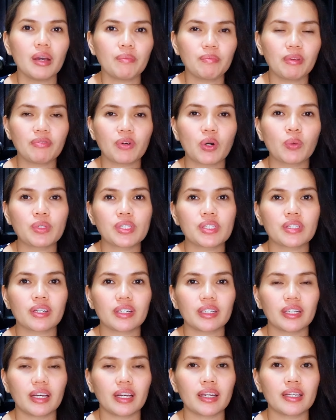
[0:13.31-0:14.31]
Before we
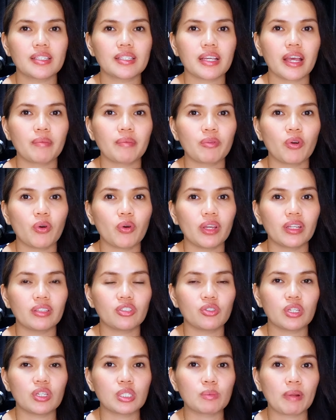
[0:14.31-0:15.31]
start, guys, I'm going
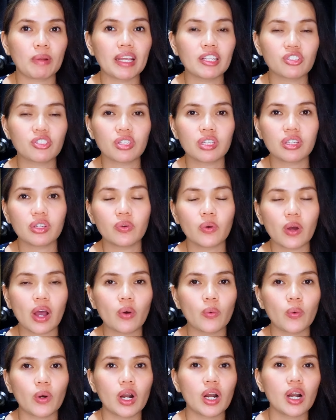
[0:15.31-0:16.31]
to explain to you
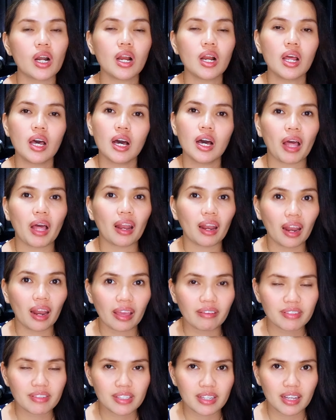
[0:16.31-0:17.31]
our
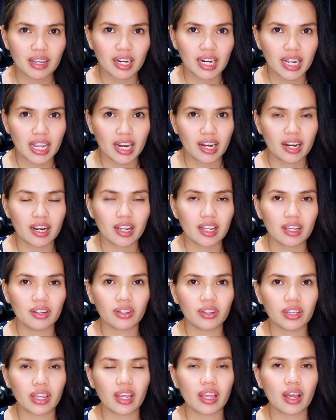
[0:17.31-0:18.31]
lifestyle here,
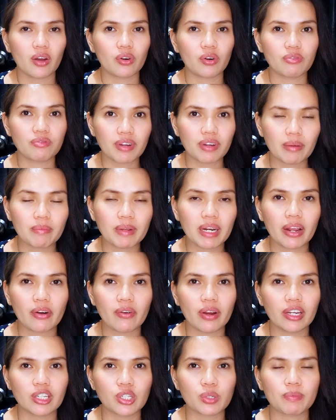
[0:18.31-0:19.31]
okay? Our family
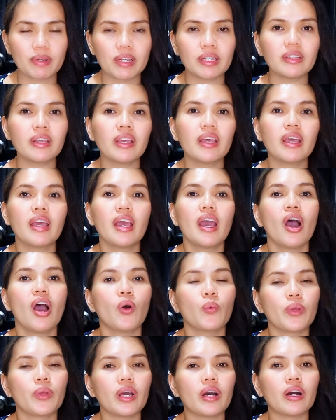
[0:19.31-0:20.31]
arrangement.
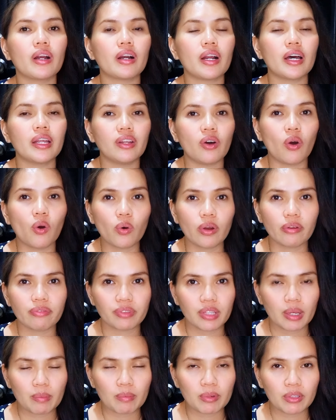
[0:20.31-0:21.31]
We are an
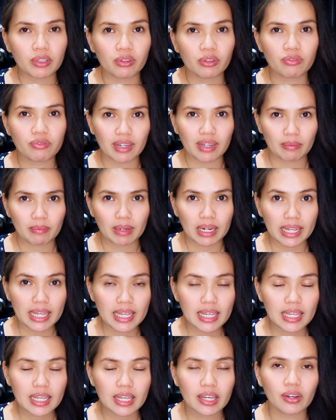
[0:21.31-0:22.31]
OFW
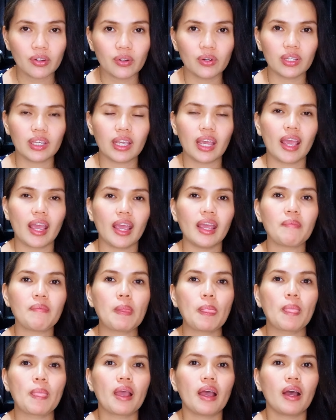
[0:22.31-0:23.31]
family, okay?
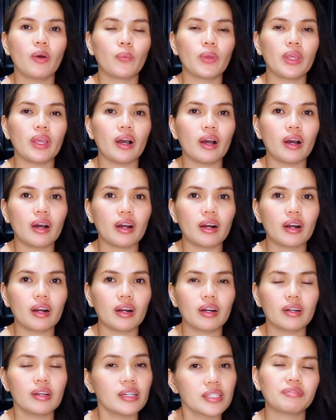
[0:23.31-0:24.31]
We
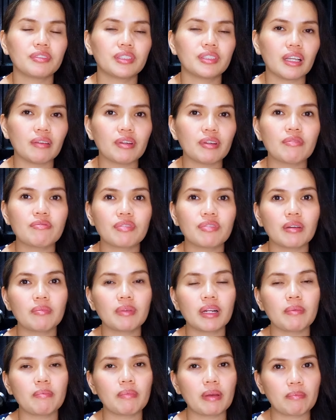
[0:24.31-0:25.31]
are 7
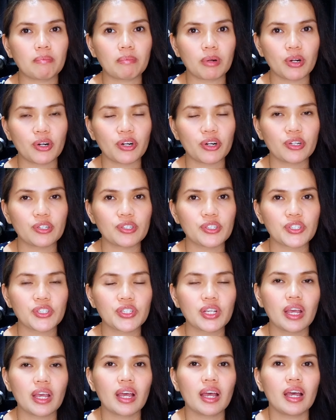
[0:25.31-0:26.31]
family
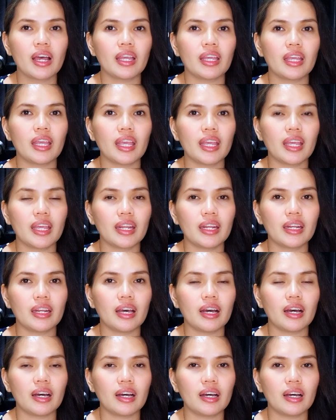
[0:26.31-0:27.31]
members in